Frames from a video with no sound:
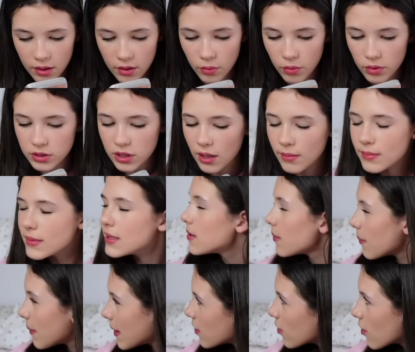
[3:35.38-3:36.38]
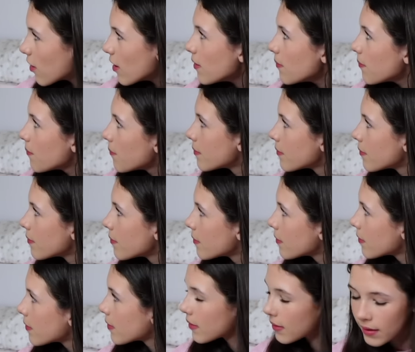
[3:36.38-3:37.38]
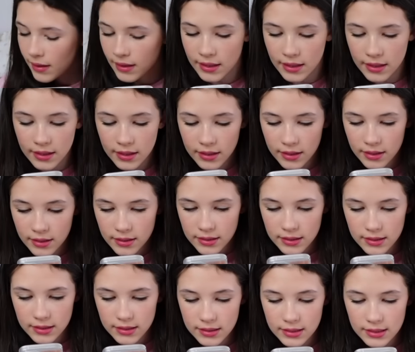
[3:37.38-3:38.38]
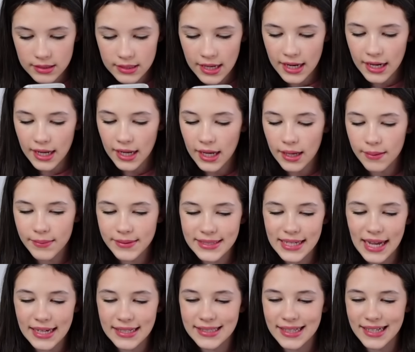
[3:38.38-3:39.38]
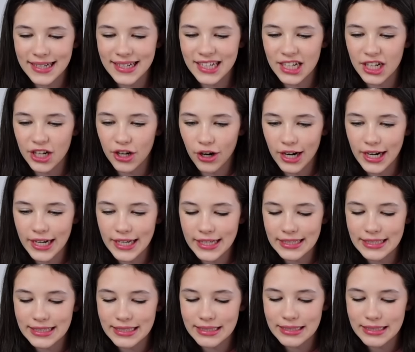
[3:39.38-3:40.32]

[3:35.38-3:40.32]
What time is the meet and greet? 10 a.m. But we leave 10 a.m. It's 18 degrees.